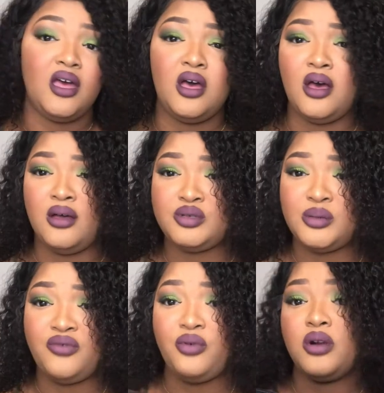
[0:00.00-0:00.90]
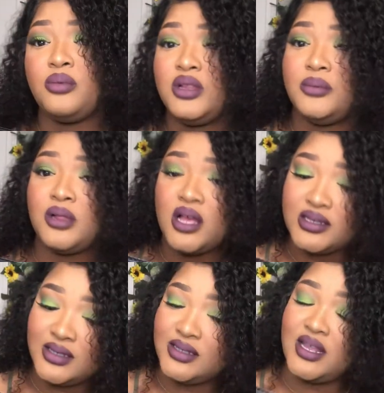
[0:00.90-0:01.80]
some affordable lip
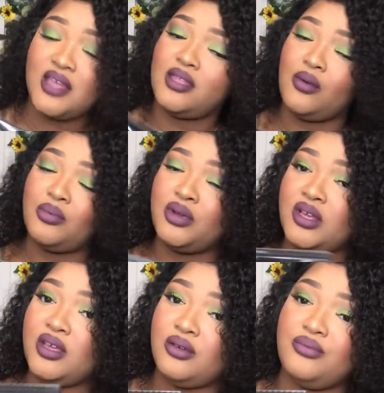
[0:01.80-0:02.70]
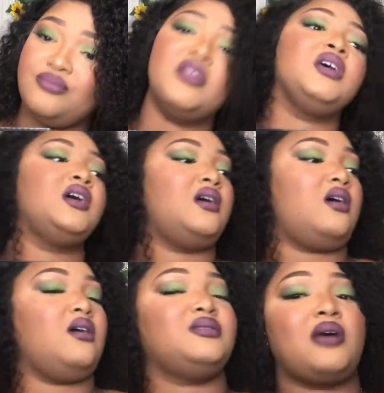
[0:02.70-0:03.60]
glosses that I thought were pretty cute.
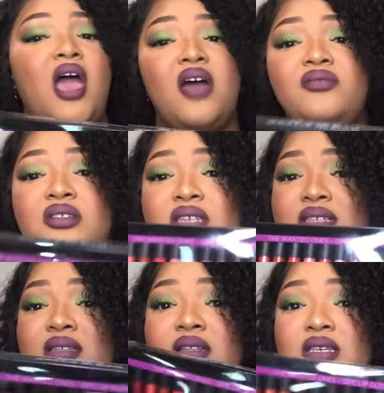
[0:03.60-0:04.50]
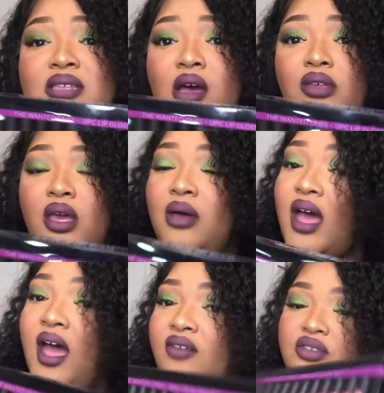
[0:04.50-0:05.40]
So I haven't tested these out yet. I
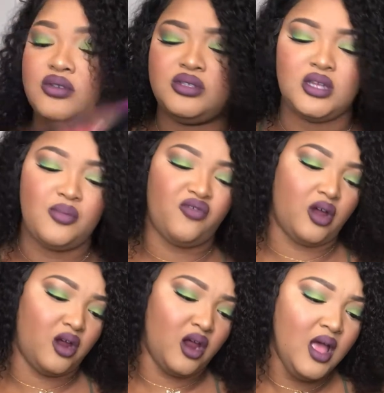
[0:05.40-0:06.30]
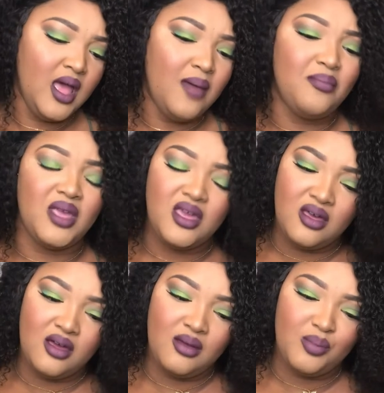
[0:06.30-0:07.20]
have used some of her
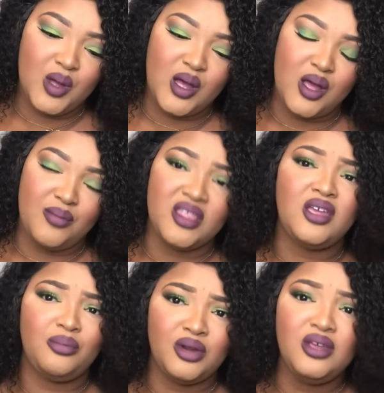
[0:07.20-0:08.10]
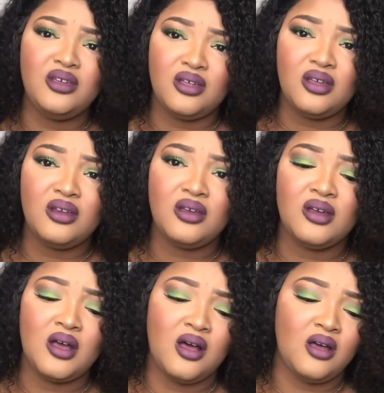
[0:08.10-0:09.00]
makeup, and they're pretty good.
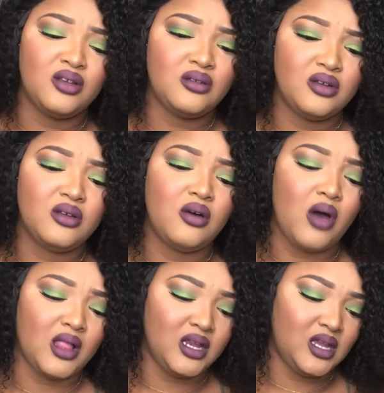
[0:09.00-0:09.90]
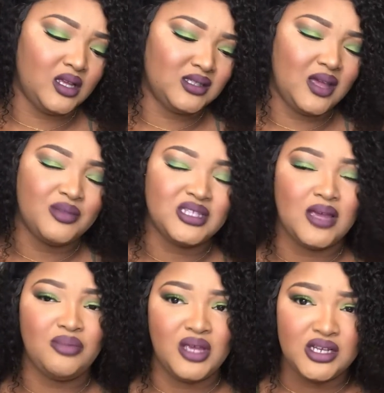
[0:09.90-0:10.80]
Good quality, same as
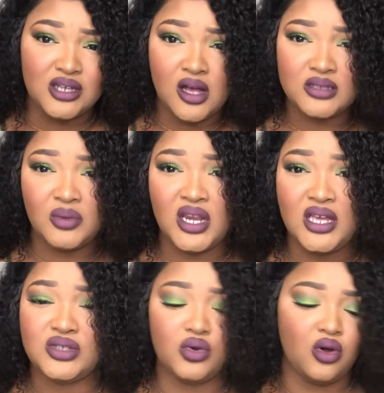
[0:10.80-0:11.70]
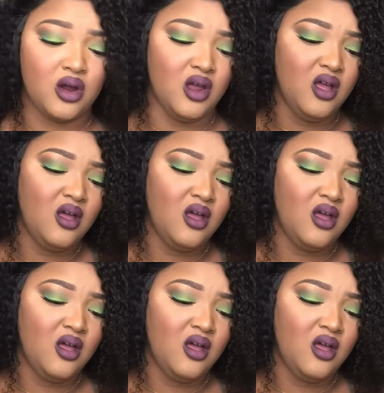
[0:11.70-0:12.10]
like BH Cosmetics or